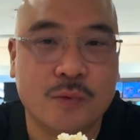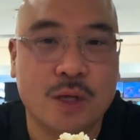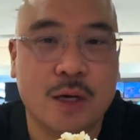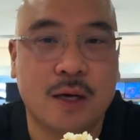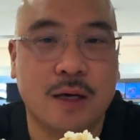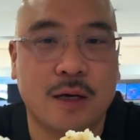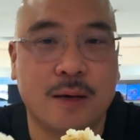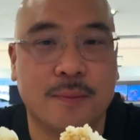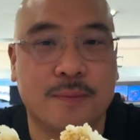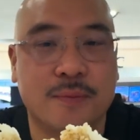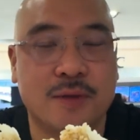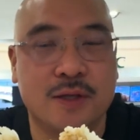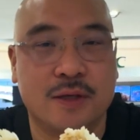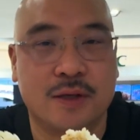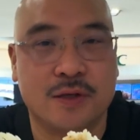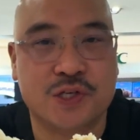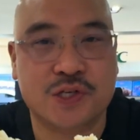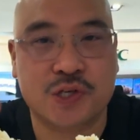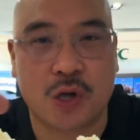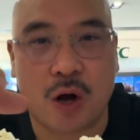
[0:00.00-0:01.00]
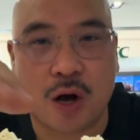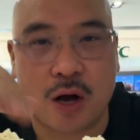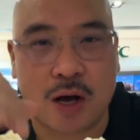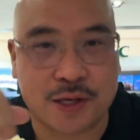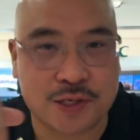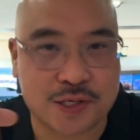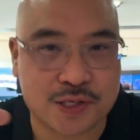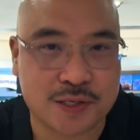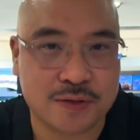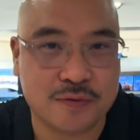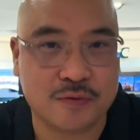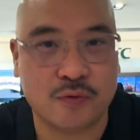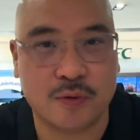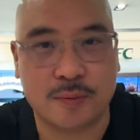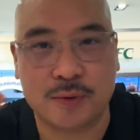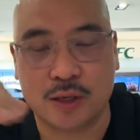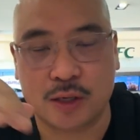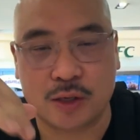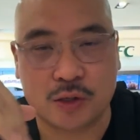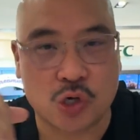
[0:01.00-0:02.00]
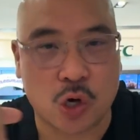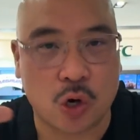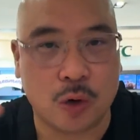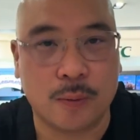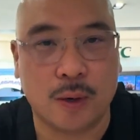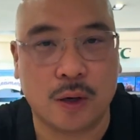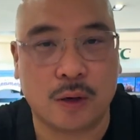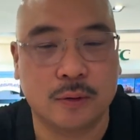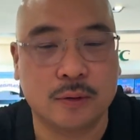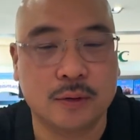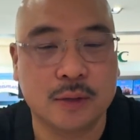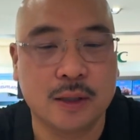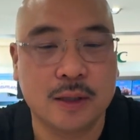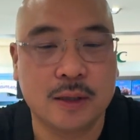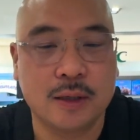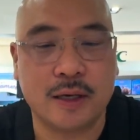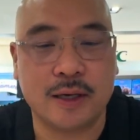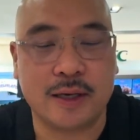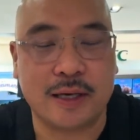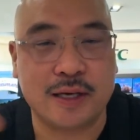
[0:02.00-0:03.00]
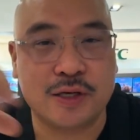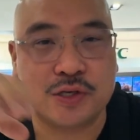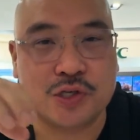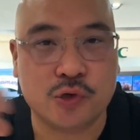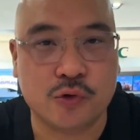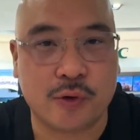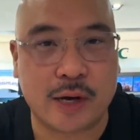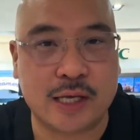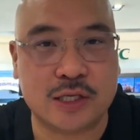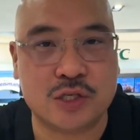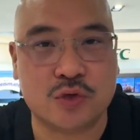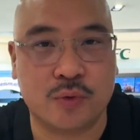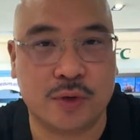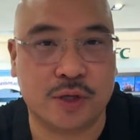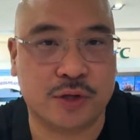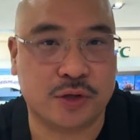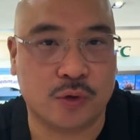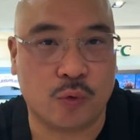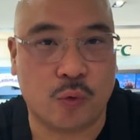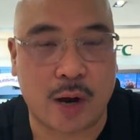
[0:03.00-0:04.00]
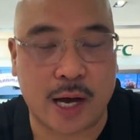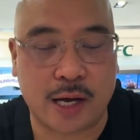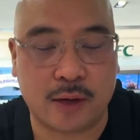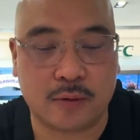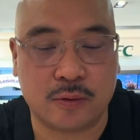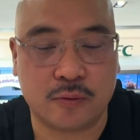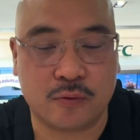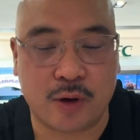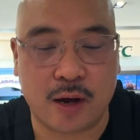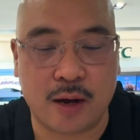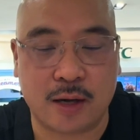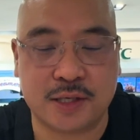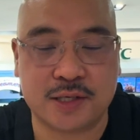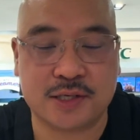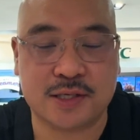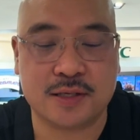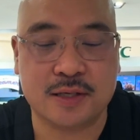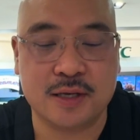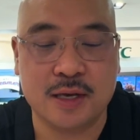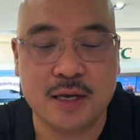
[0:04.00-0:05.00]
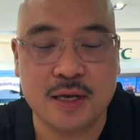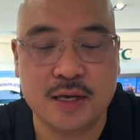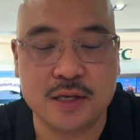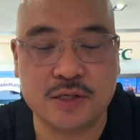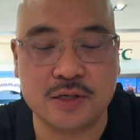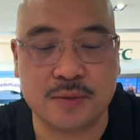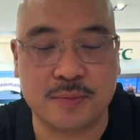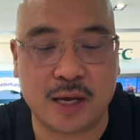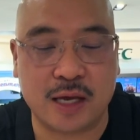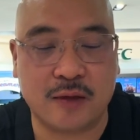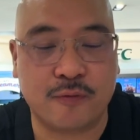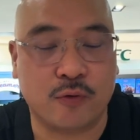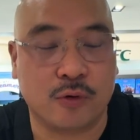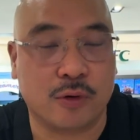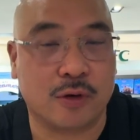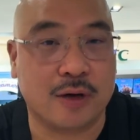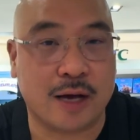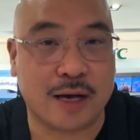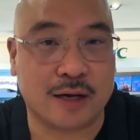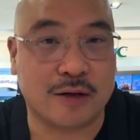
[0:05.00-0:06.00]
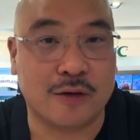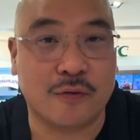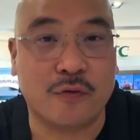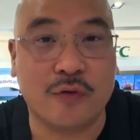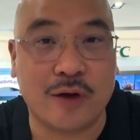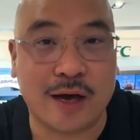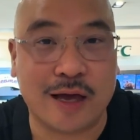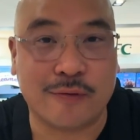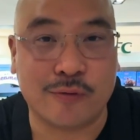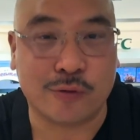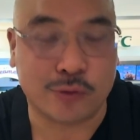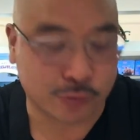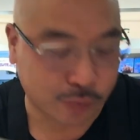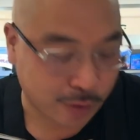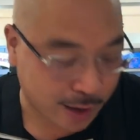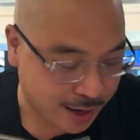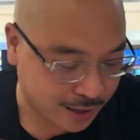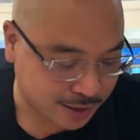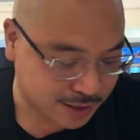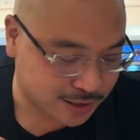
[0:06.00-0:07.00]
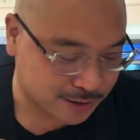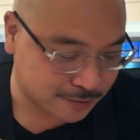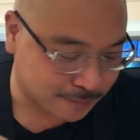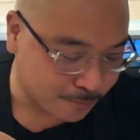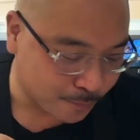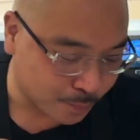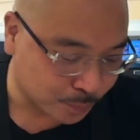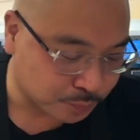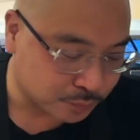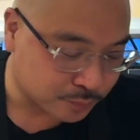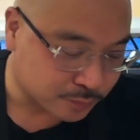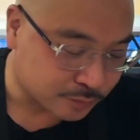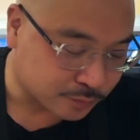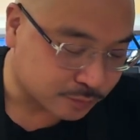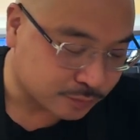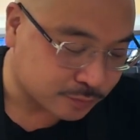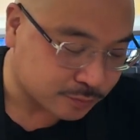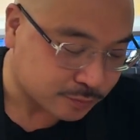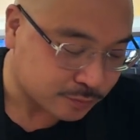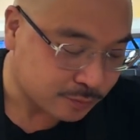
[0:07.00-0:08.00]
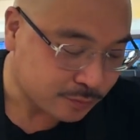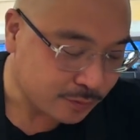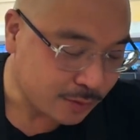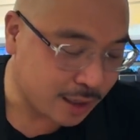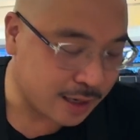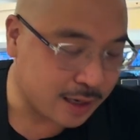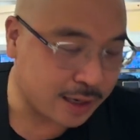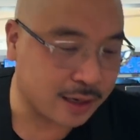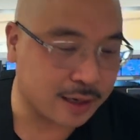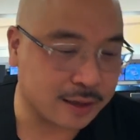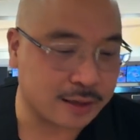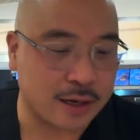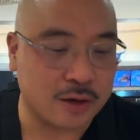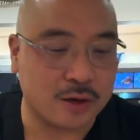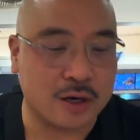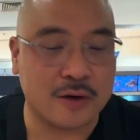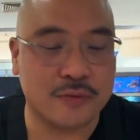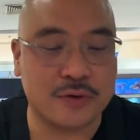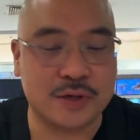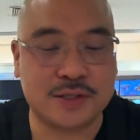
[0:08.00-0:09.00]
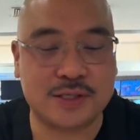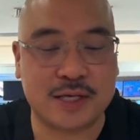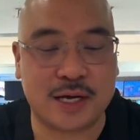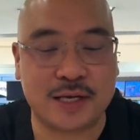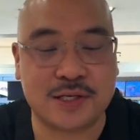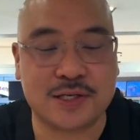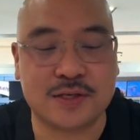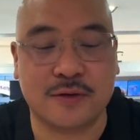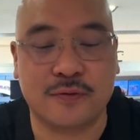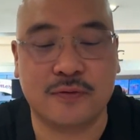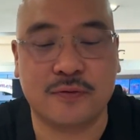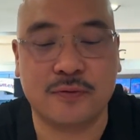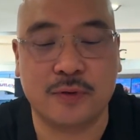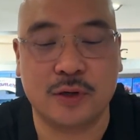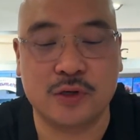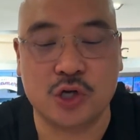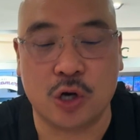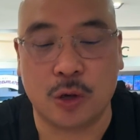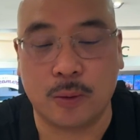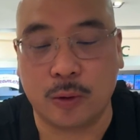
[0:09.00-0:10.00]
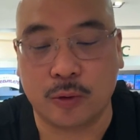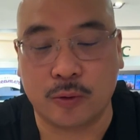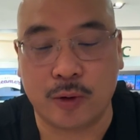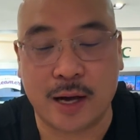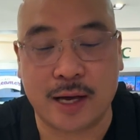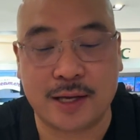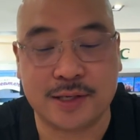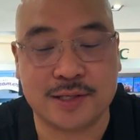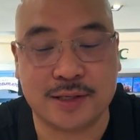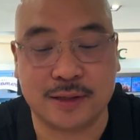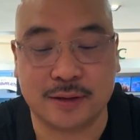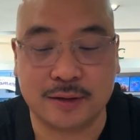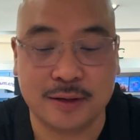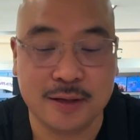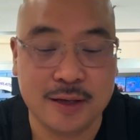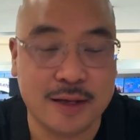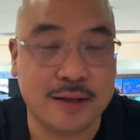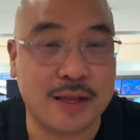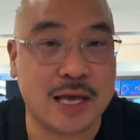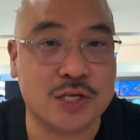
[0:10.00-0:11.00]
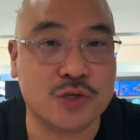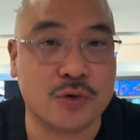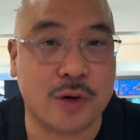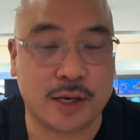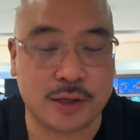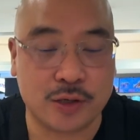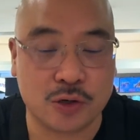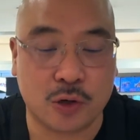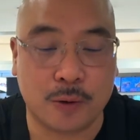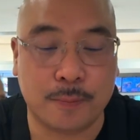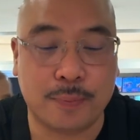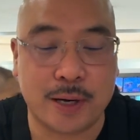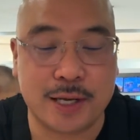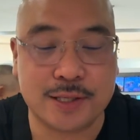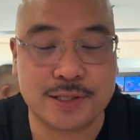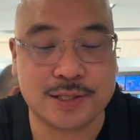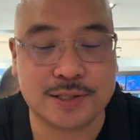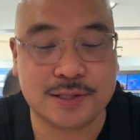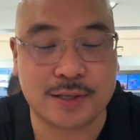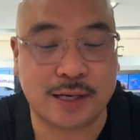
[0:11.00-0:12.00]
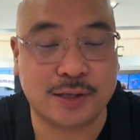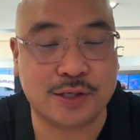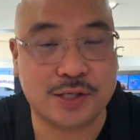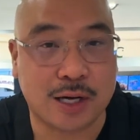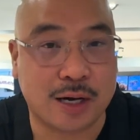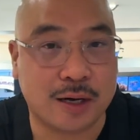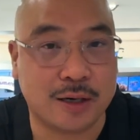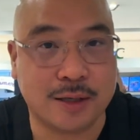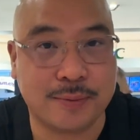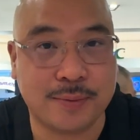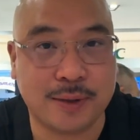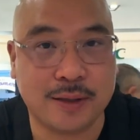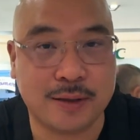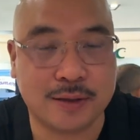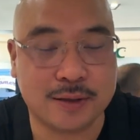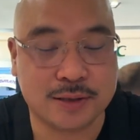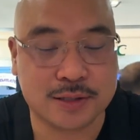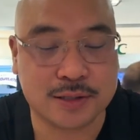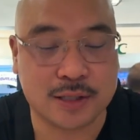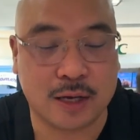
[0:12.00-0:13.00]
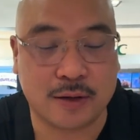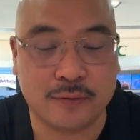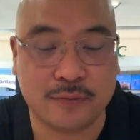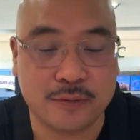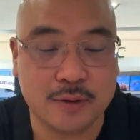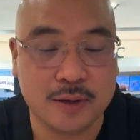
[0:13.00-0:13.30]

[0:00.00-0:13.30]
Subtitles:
the sauce from the adobo integrates with the white rice to make for like a flavored rice. And I love the taste of adobo rice, and that's why, you know, places like Jollibee and stuff,